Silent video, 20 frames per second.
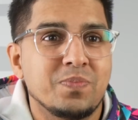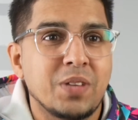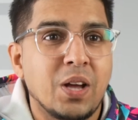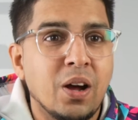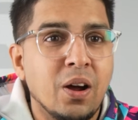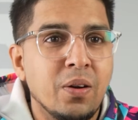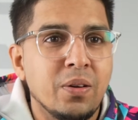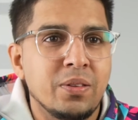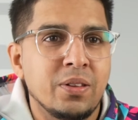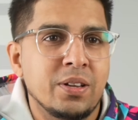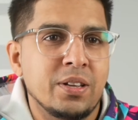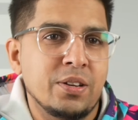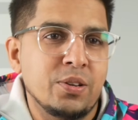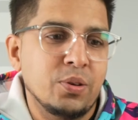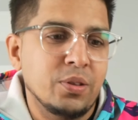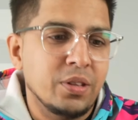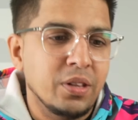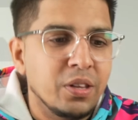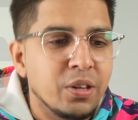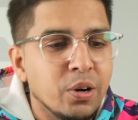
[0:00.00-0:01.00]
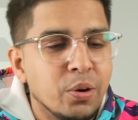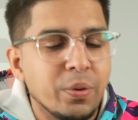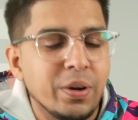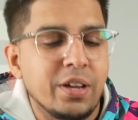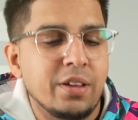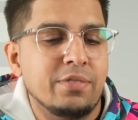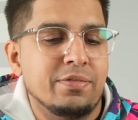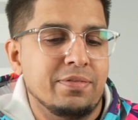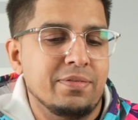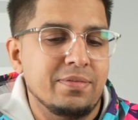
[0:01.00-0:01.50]
Oh, look at it with a little
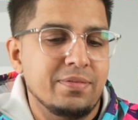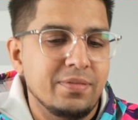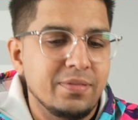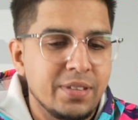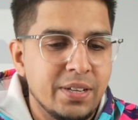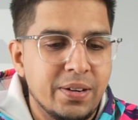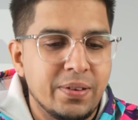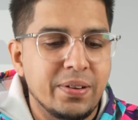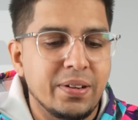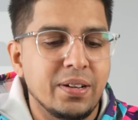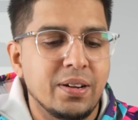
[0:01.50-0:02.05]
wave. There you